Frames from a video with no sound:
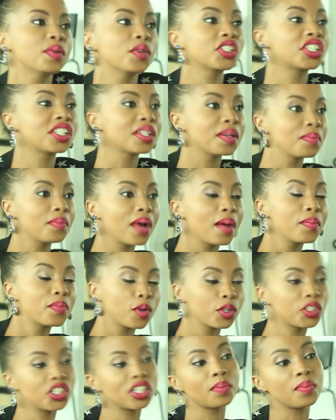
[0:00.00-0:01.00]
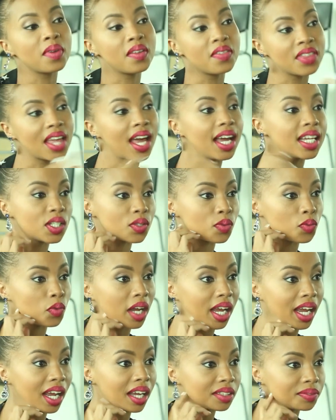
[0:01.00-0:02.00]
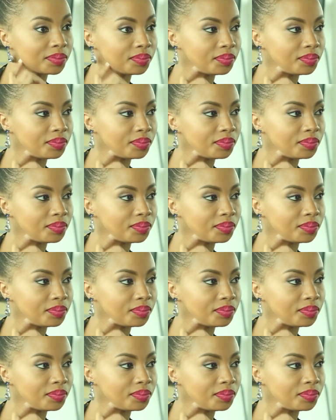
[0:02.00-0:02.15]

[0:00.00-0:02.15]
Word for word: approach him approach him in that way